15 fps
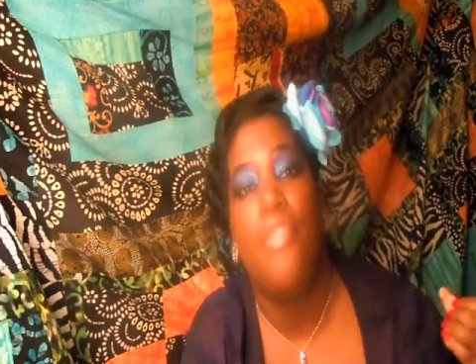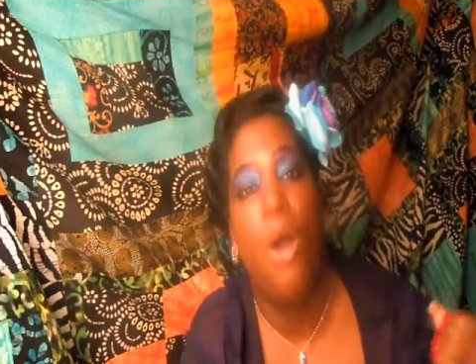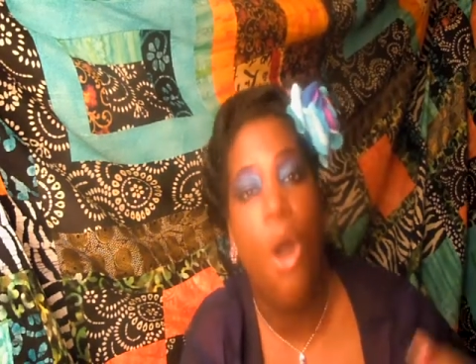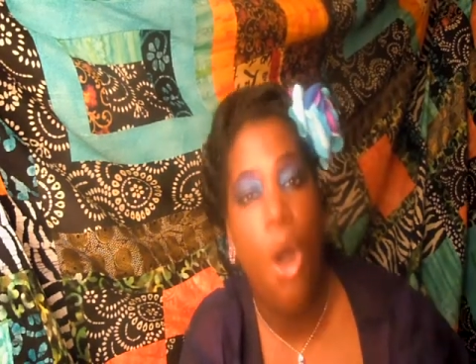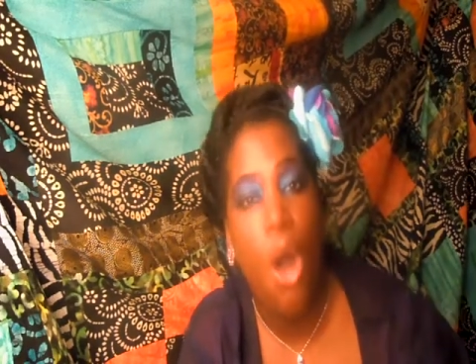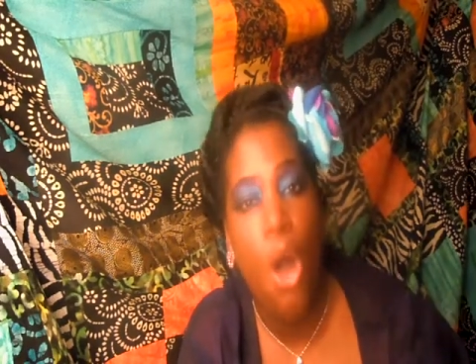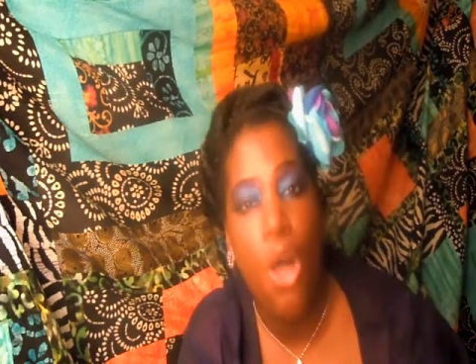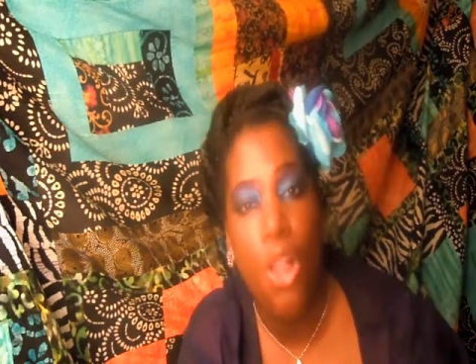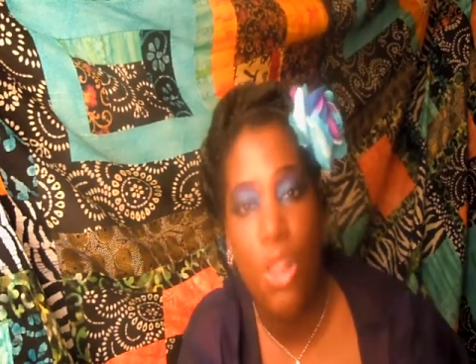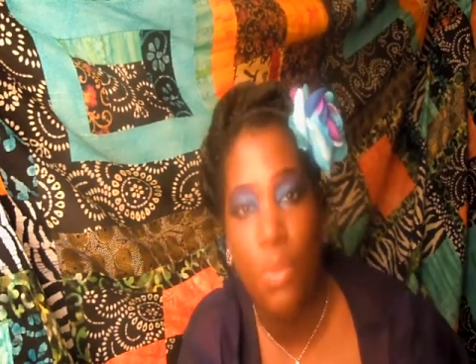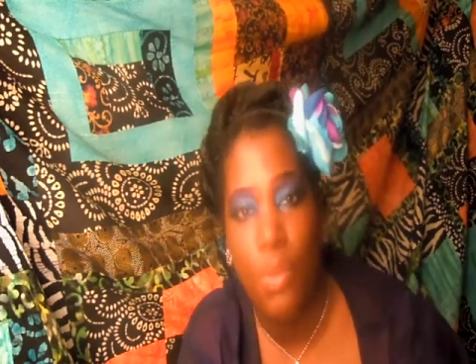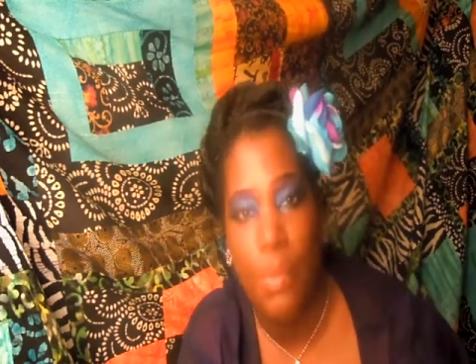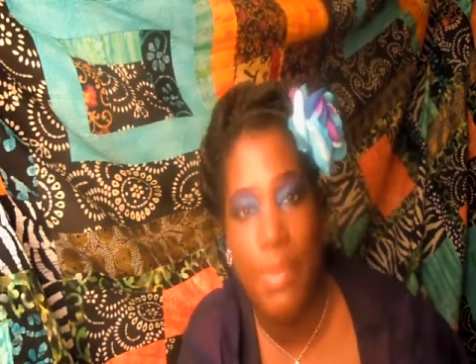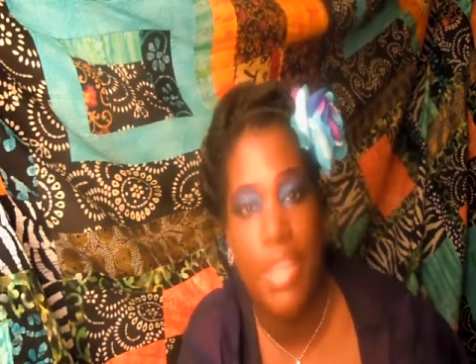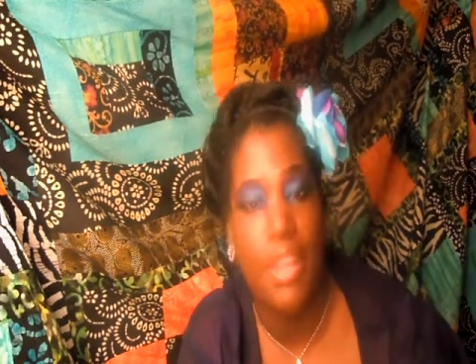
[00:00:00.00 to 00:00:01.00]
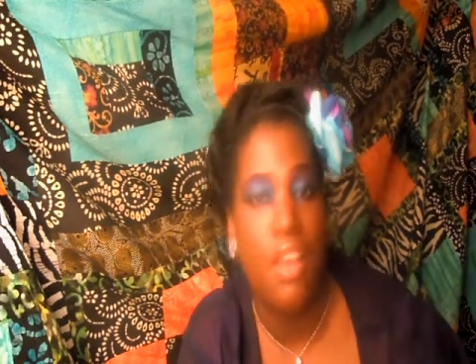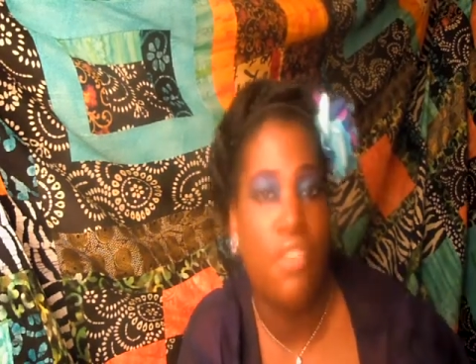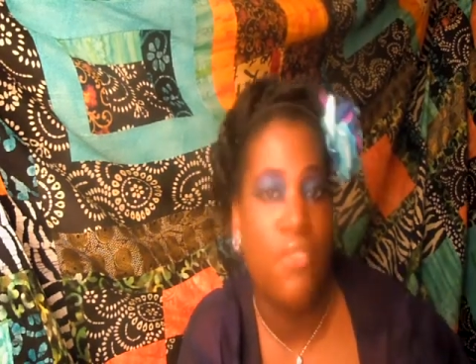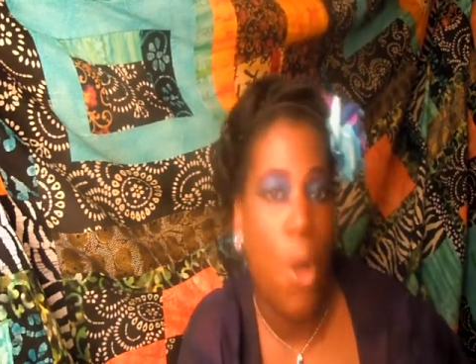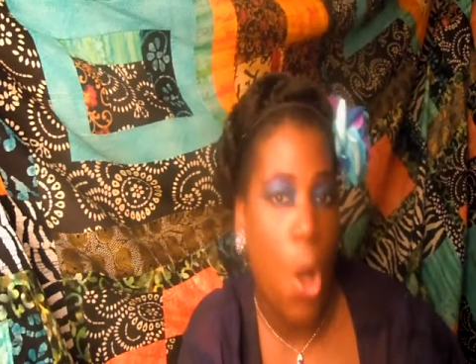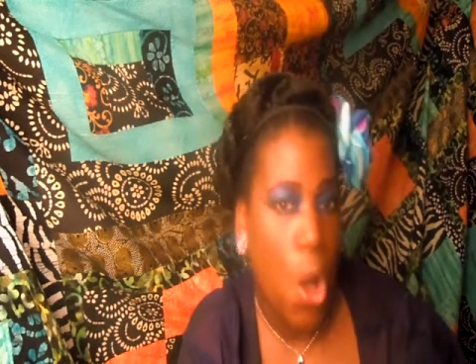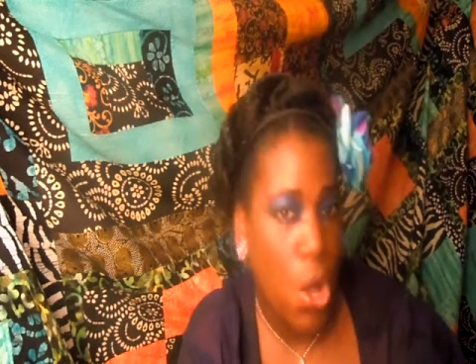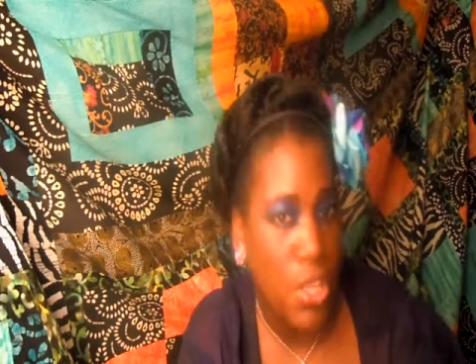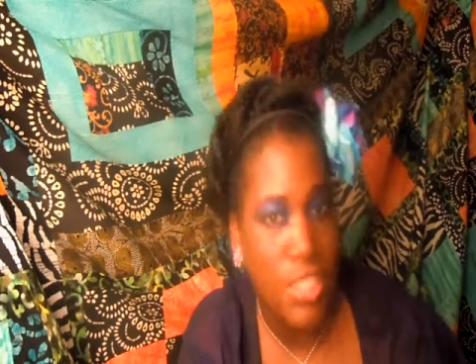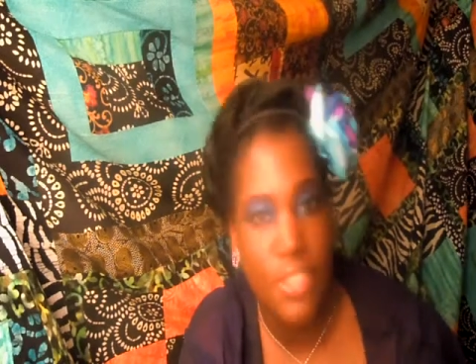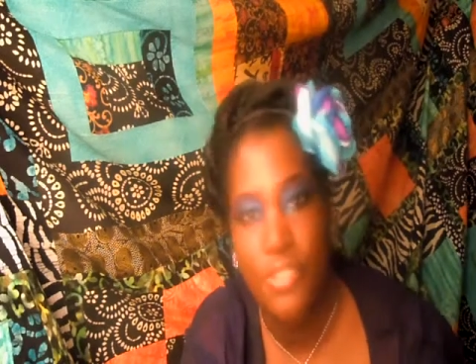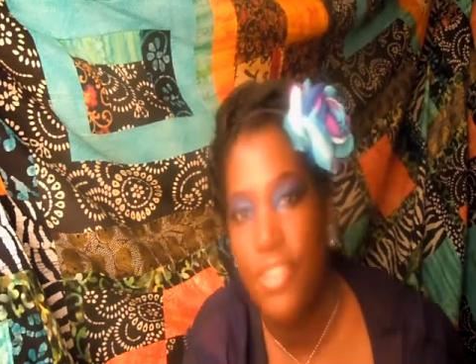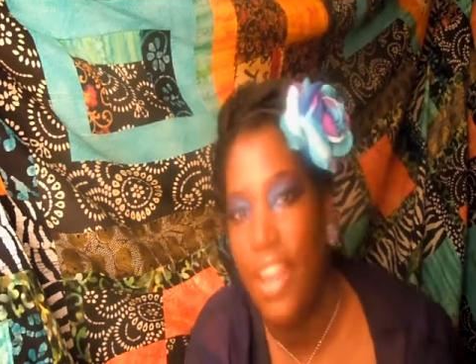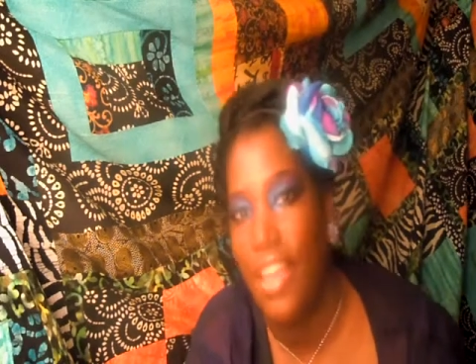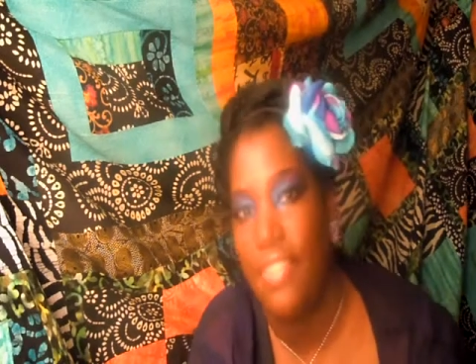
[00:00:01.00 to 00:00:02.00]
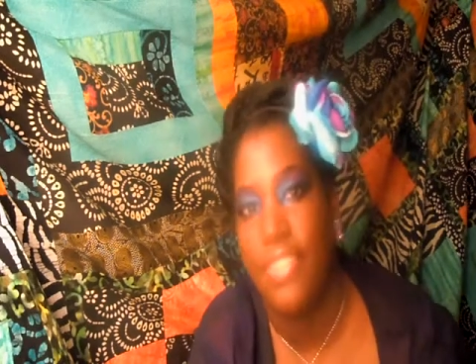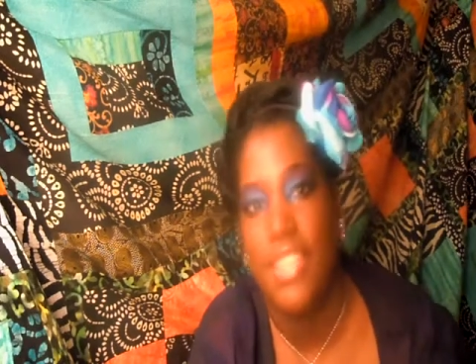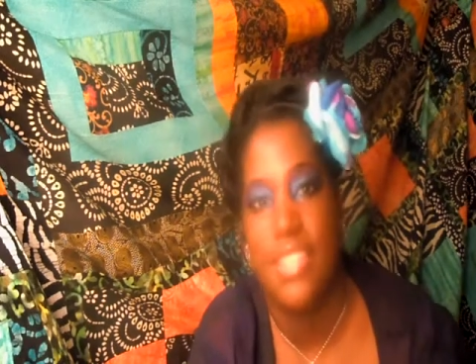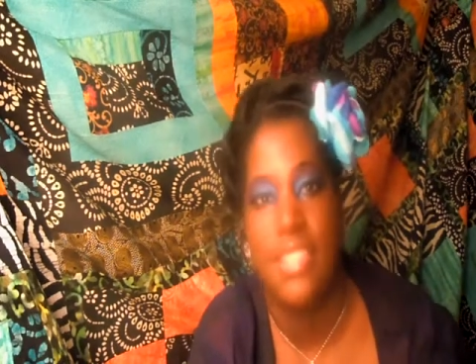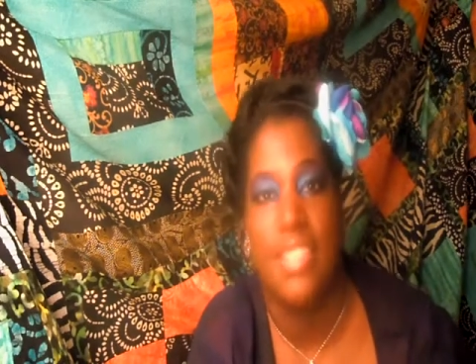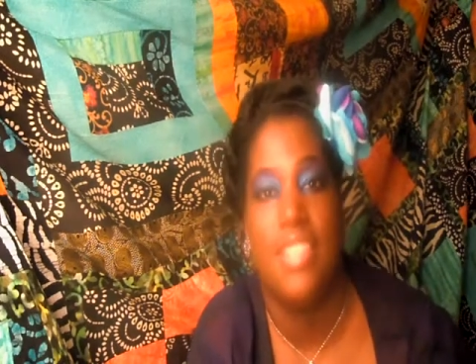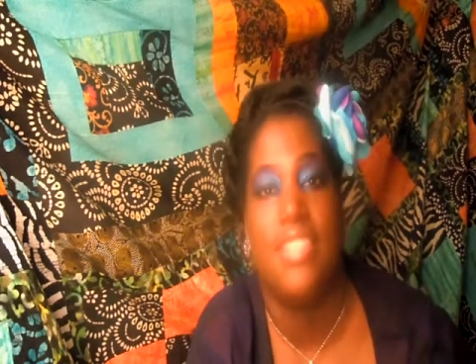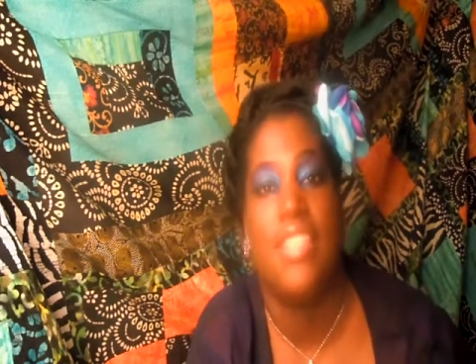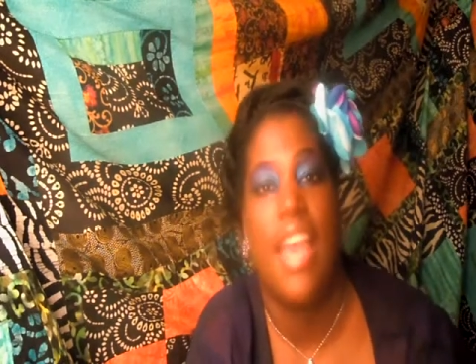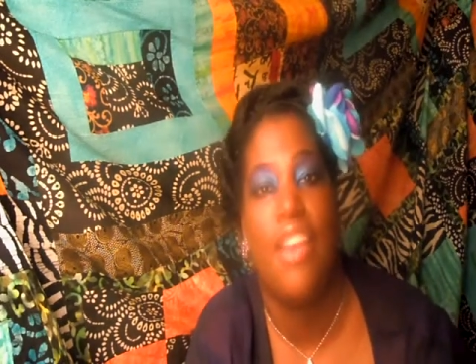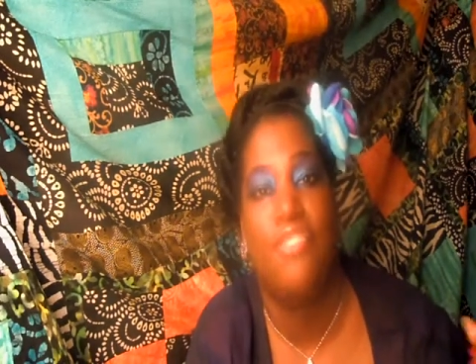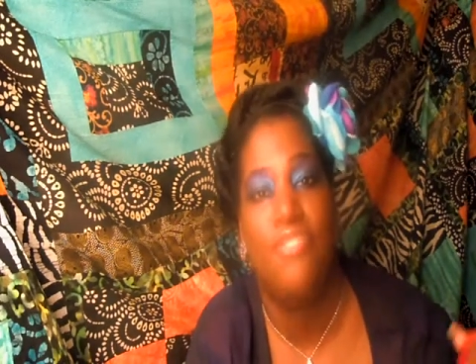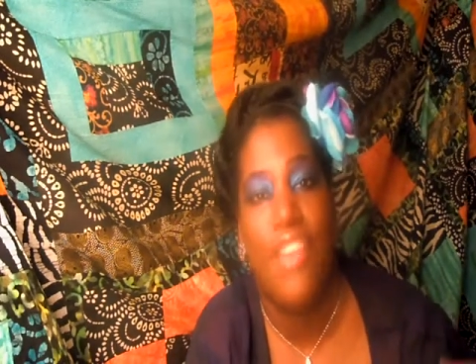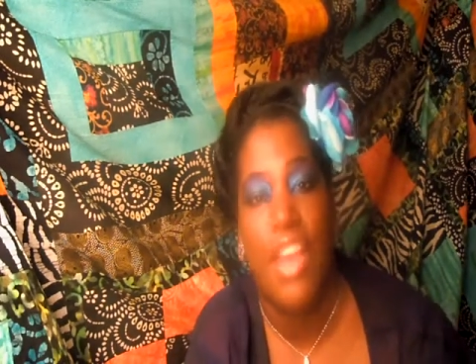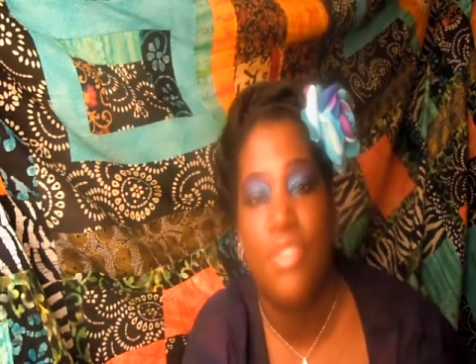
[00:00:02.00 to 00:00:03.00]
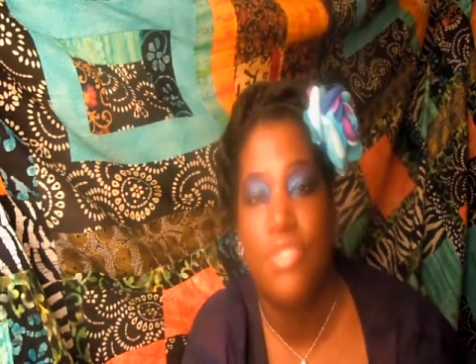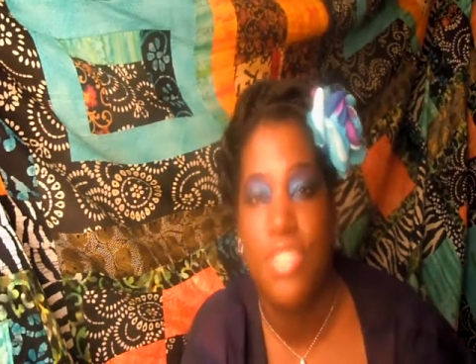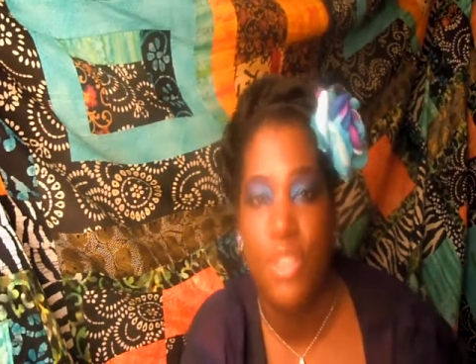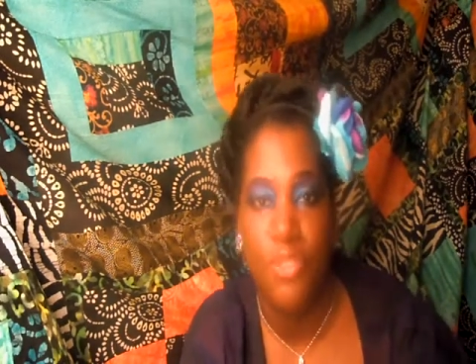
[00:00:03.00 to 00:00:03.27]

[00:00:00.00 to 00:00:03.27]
all women of all different ethnicities have found